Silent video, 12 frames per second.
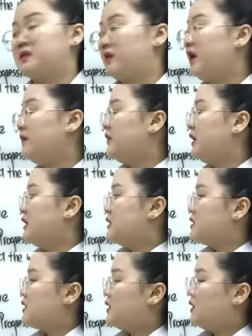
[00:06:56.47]
All right,
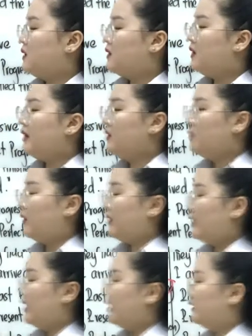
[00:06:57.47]
so
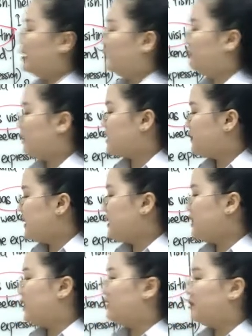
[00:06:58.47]
everyone here, the direct
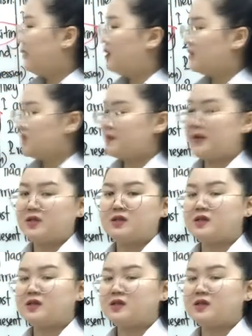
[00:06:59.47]
speech and reported speech.